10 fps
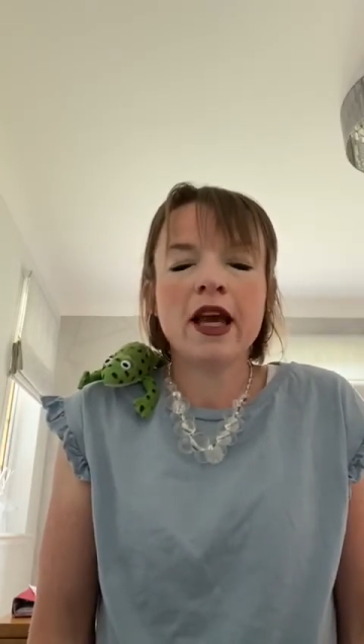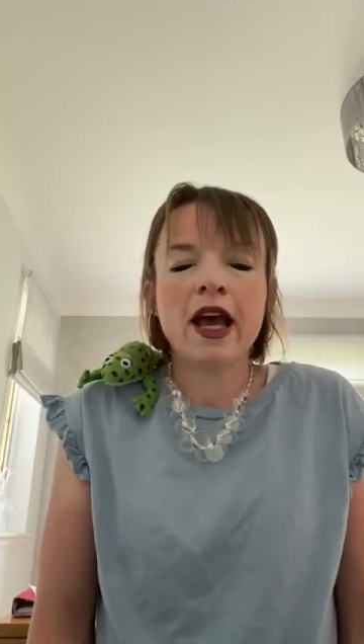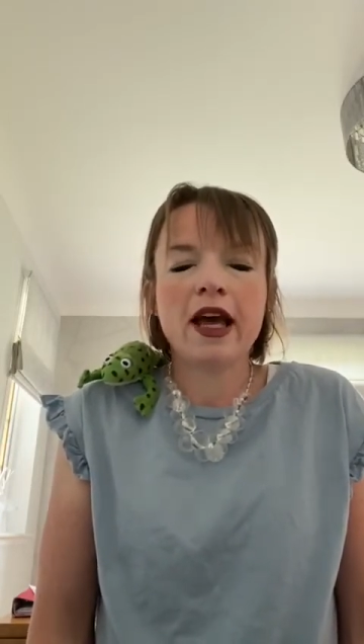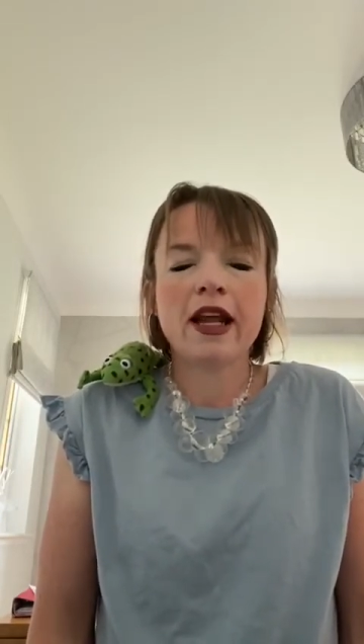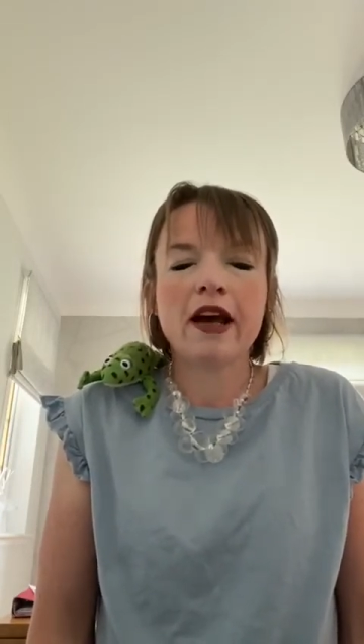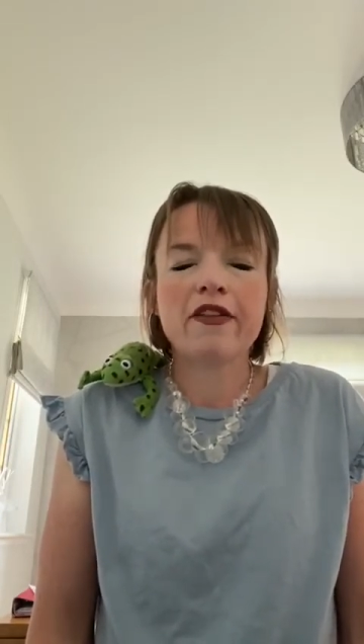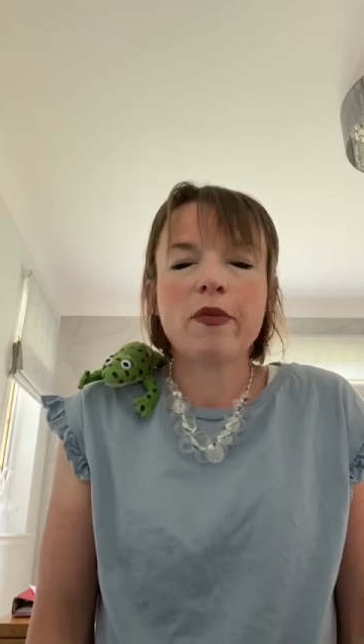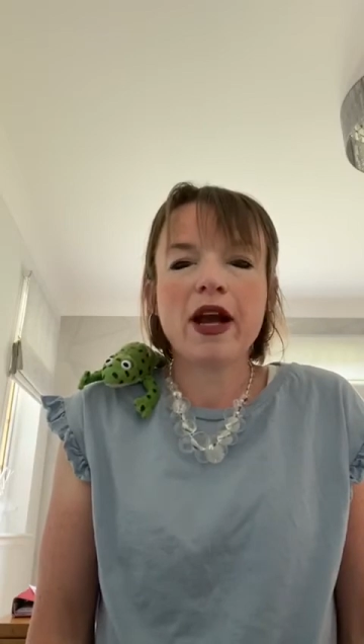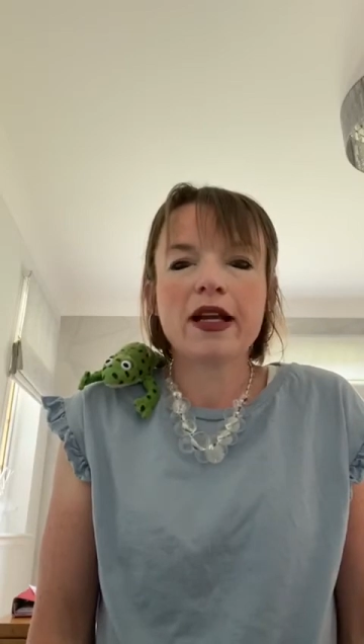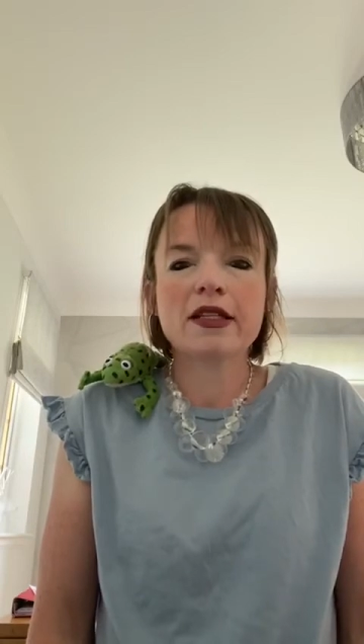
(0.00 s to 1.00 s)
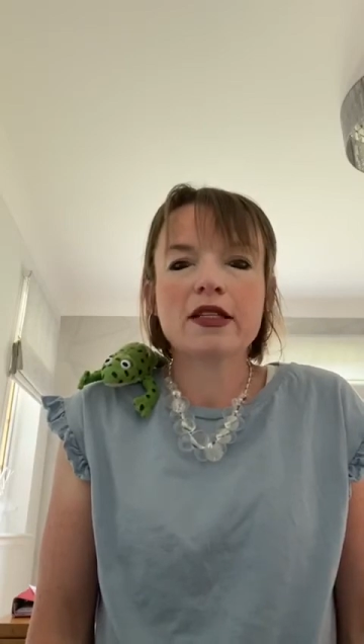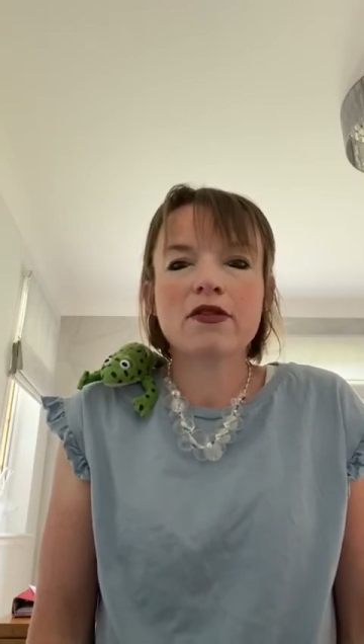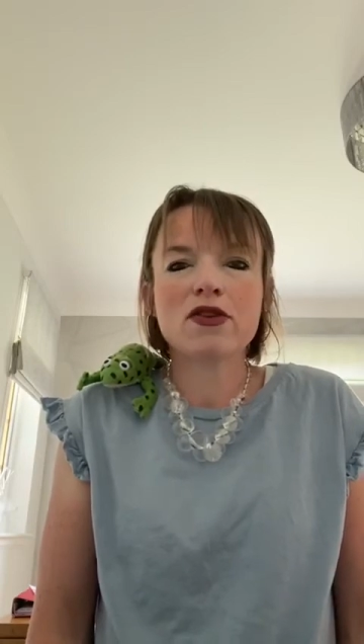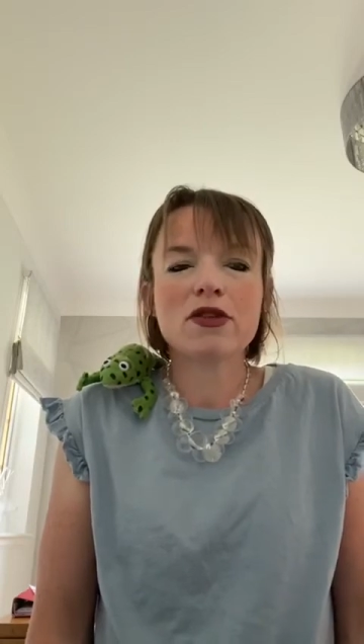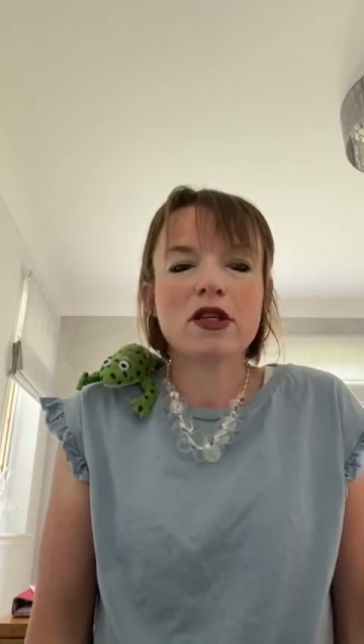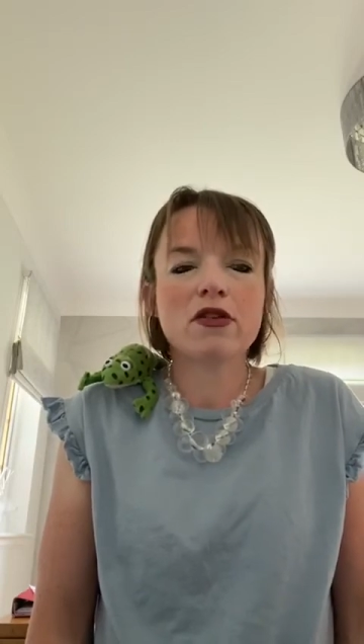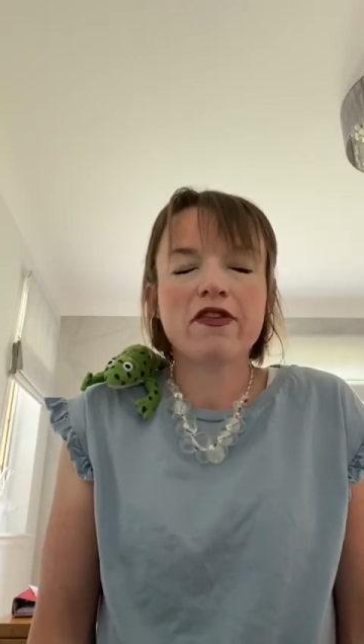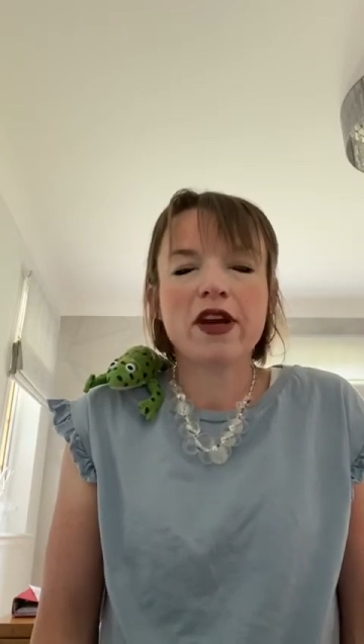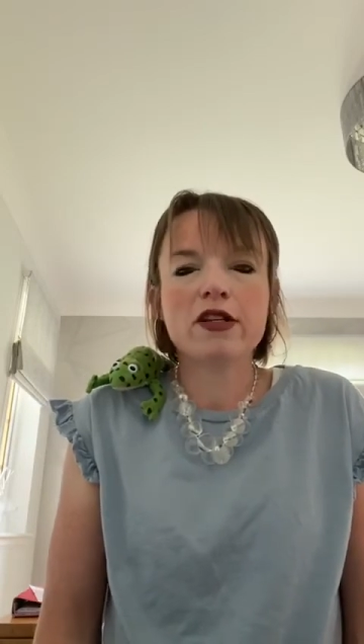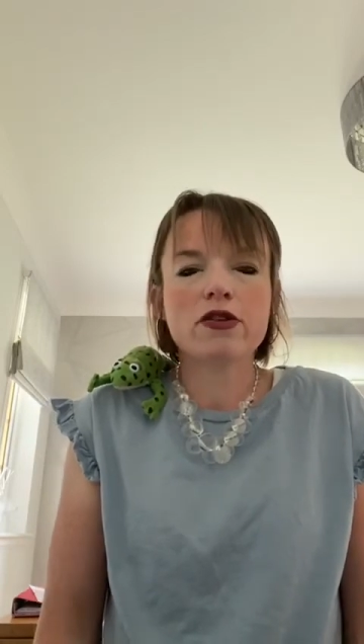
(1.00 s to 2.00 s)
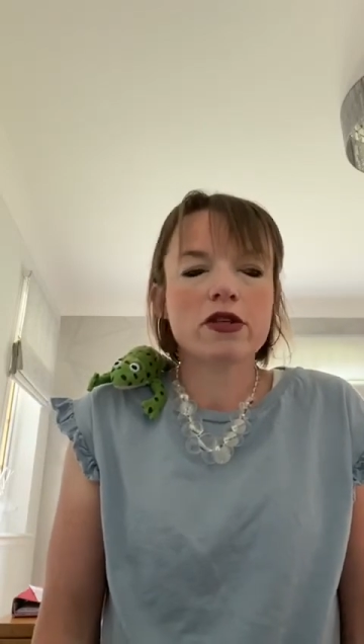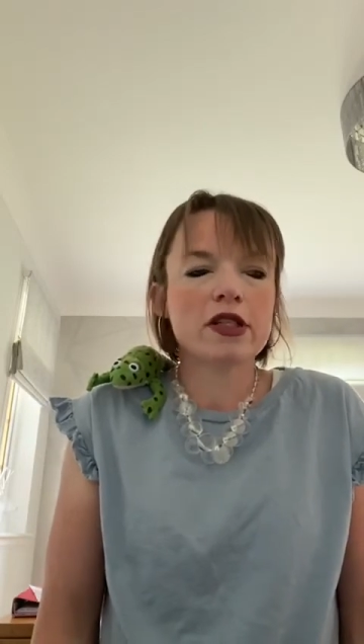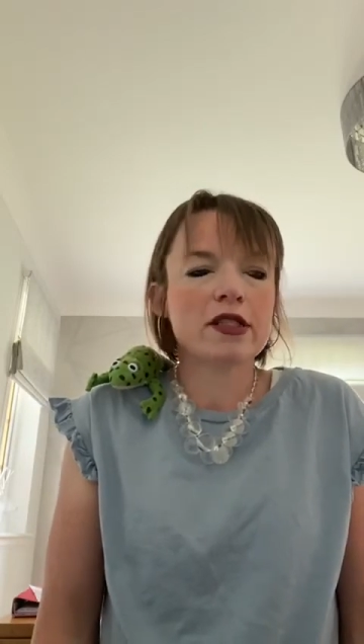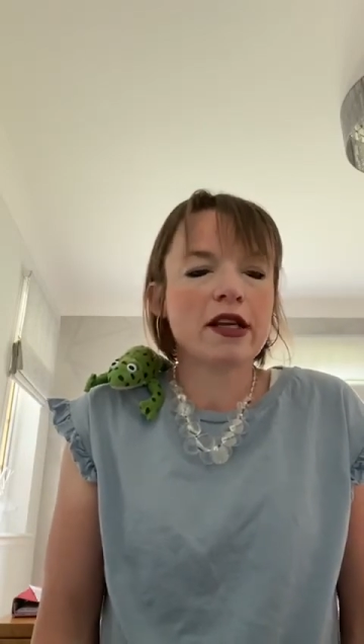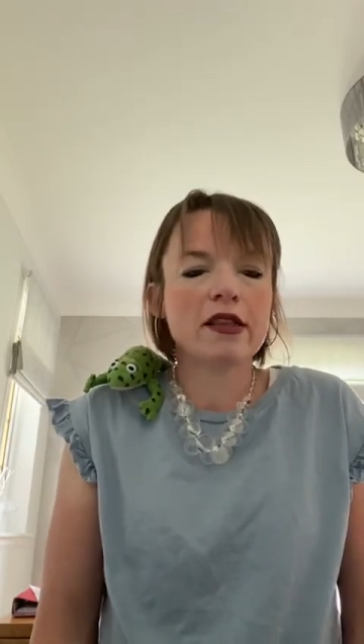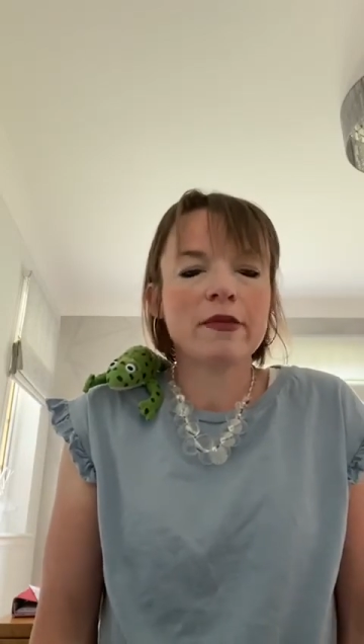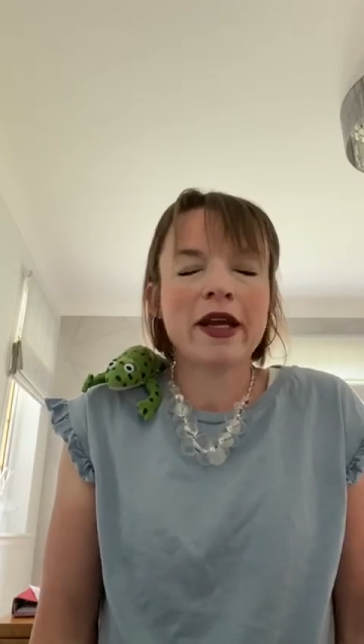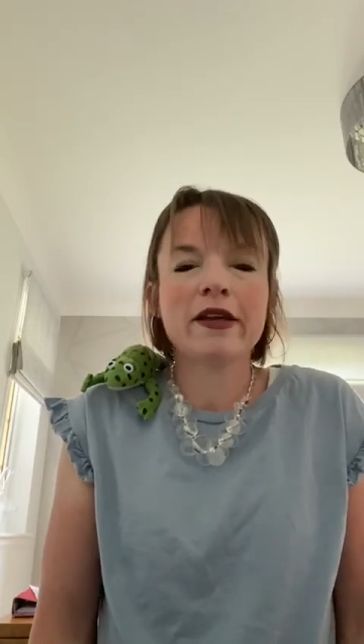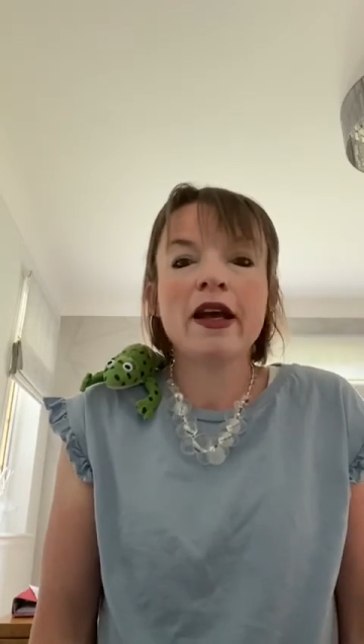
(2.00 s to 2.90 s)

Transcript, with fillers: and have a practice of using your Fred talk to sound them out.